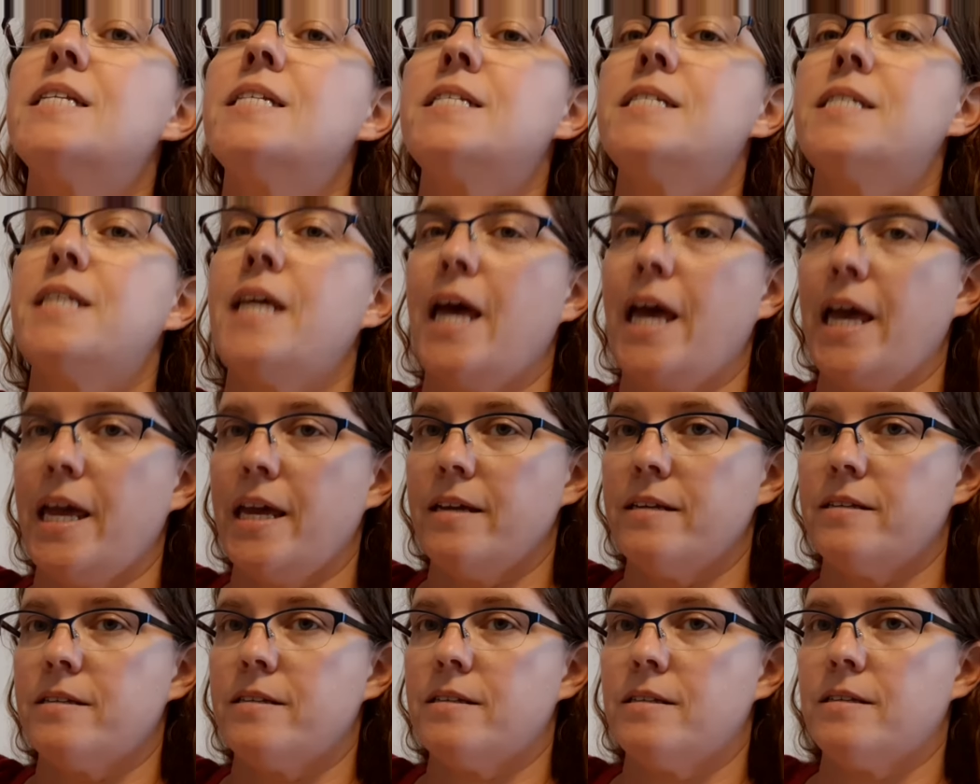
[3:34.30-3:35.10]

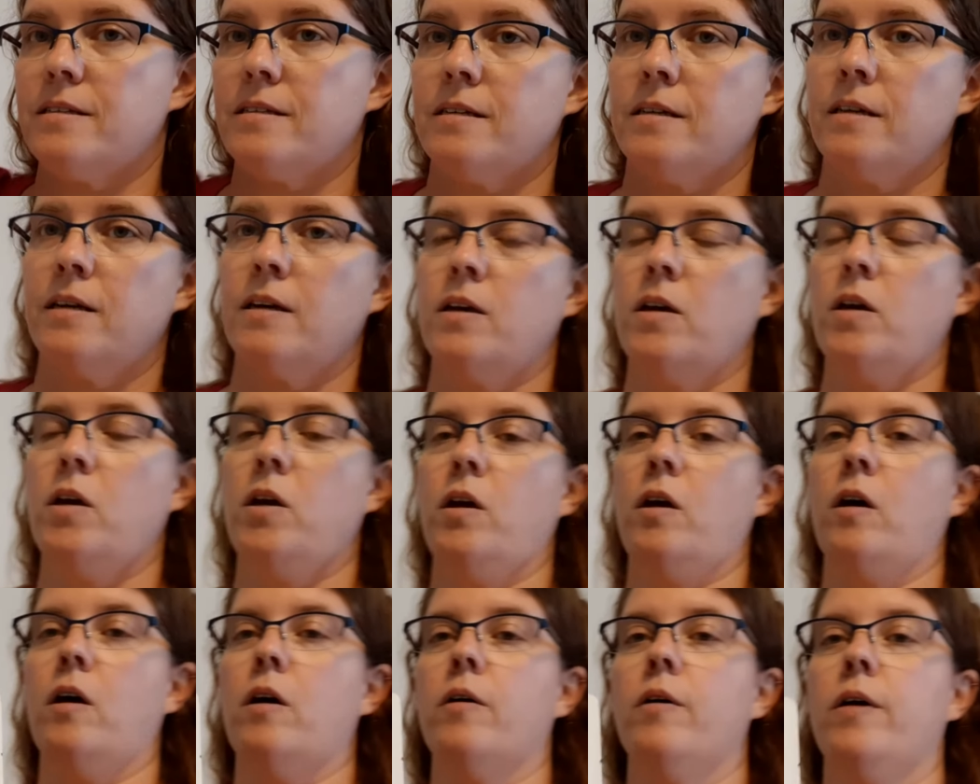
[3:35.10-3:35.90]
taste.
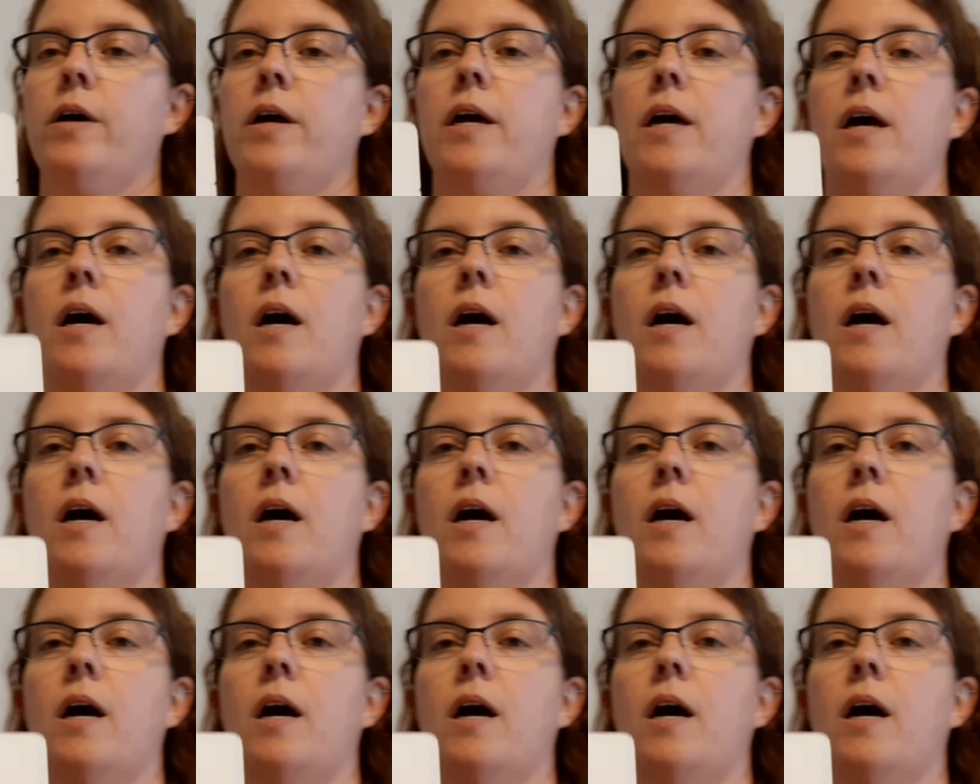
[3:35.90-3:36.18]
All right,